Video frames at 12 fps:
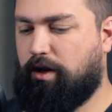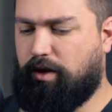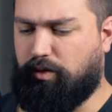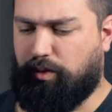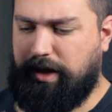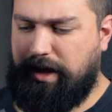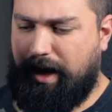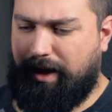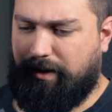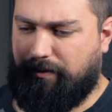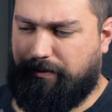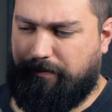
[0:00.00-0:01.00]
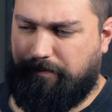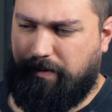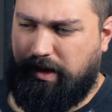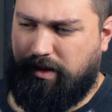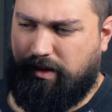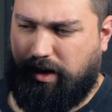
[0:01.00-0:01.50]
we have
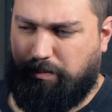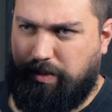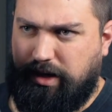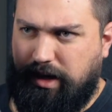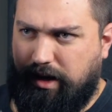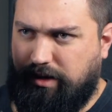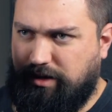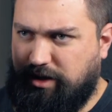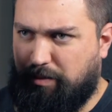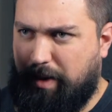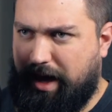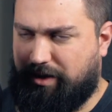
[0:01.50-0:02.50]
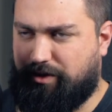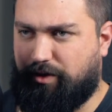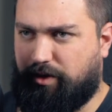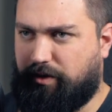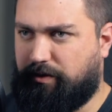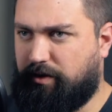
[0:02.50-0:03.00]
like begun to
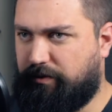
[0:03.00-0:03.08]
master